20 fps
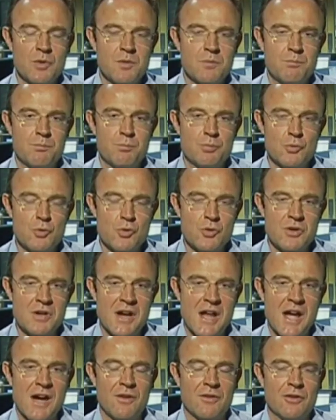to broaden
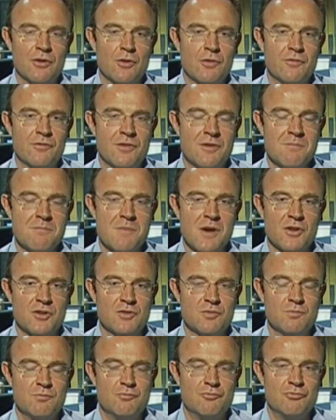out and offer a
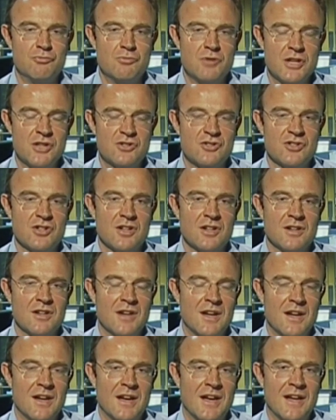much richer
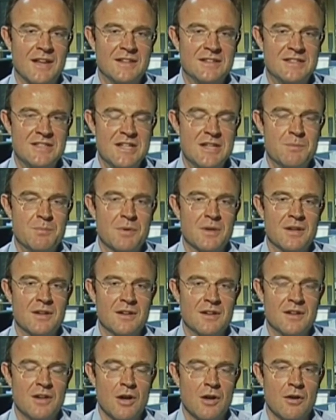and deeper
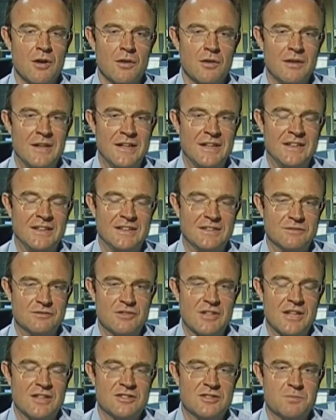
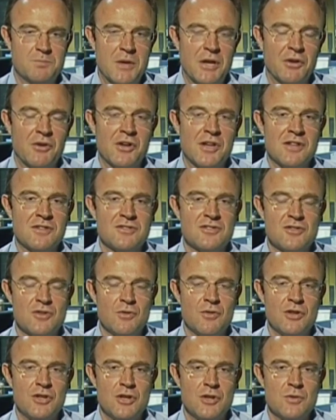experience to
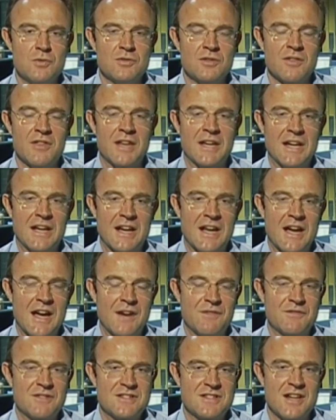the user, they're going to
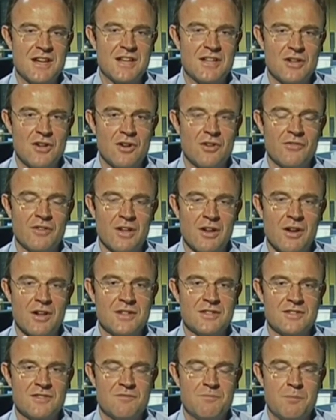have to take on the
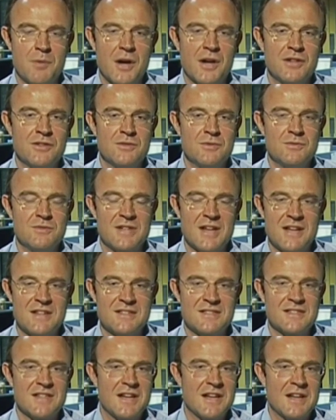likes of Baidu,
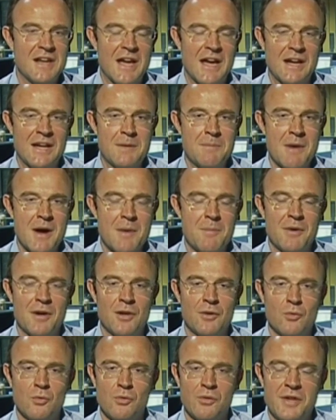Tencent, Alibaba,
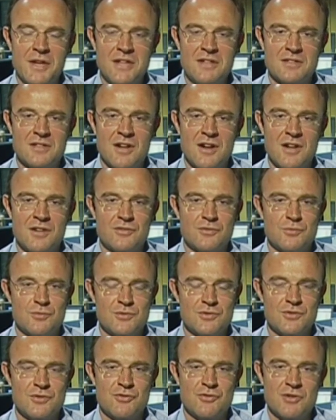and all these guys are
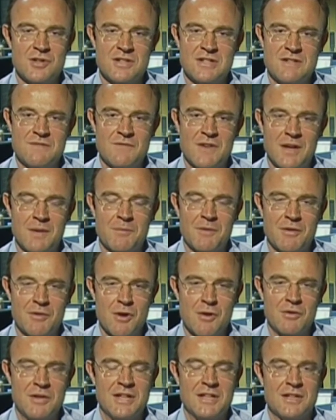also trying to develop their
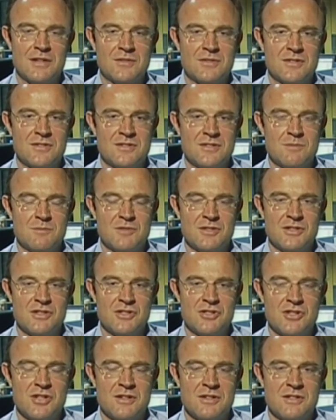own ecosystems in the
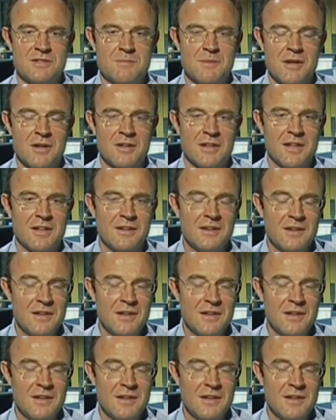Chinese market.